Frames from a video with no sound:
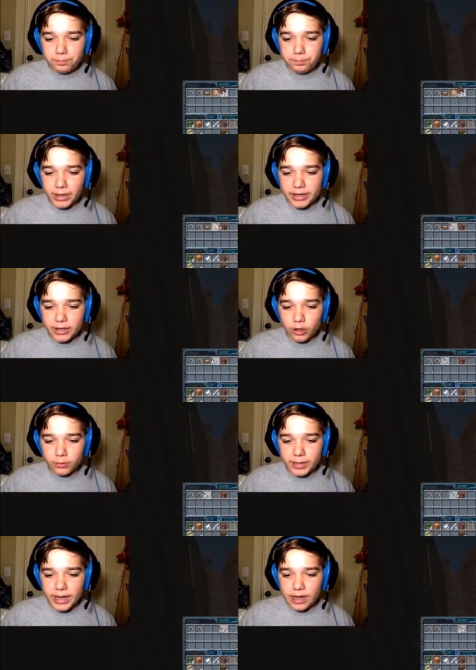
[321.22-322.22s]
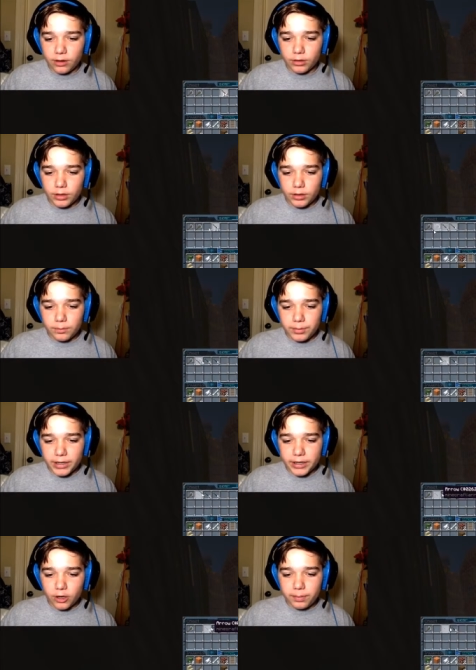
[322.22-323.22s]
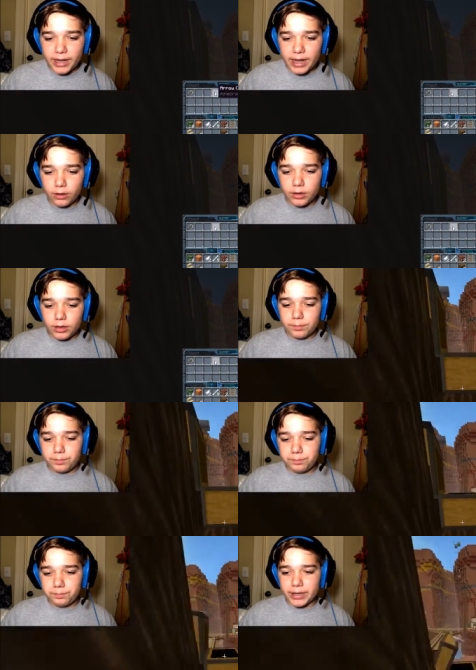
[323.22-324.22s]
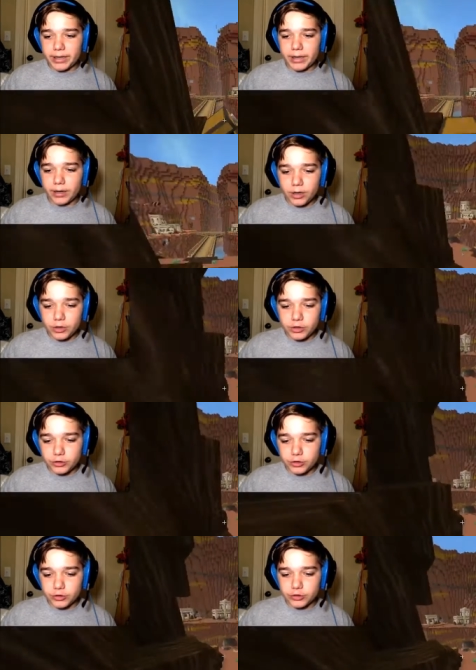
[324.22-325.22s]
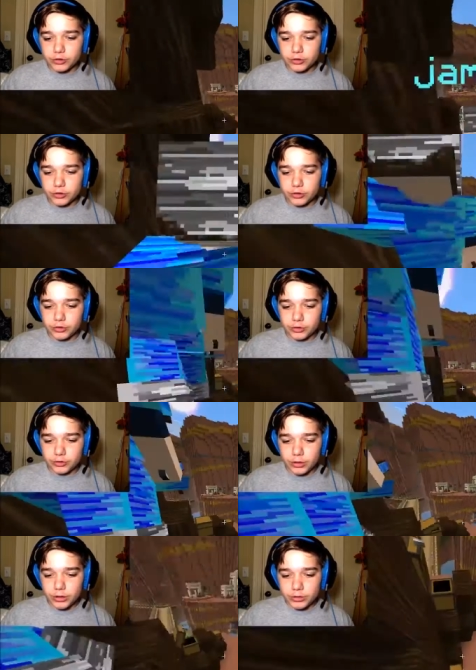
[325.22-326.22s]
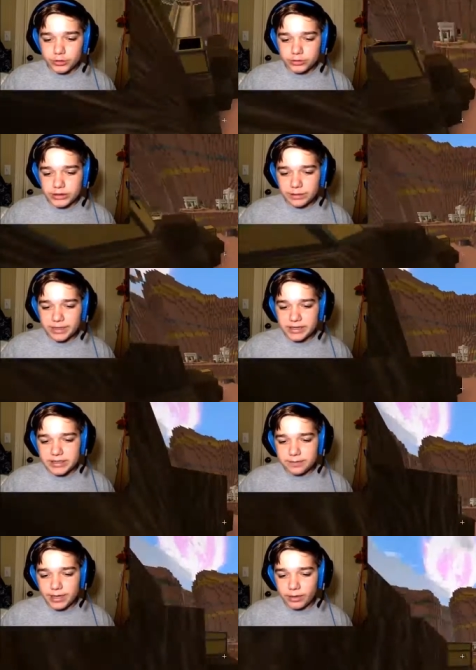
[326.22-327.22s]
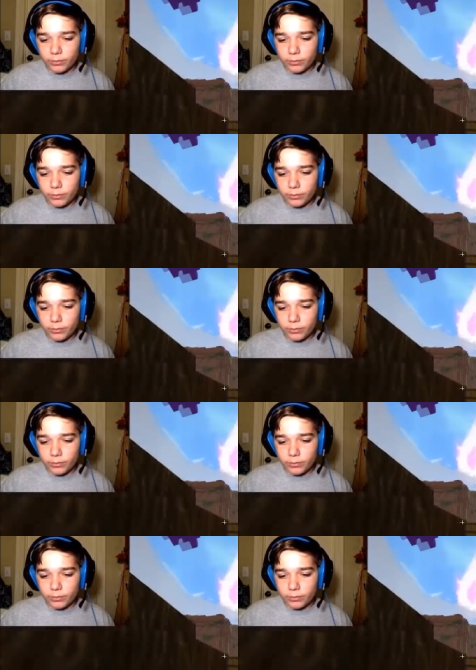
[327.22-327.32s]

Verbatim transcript: Buddy, old pal. Buddy, old pal. Buddy. Dude, dude, dude, dude, dude, dude, dude, dude. teammate, teammate.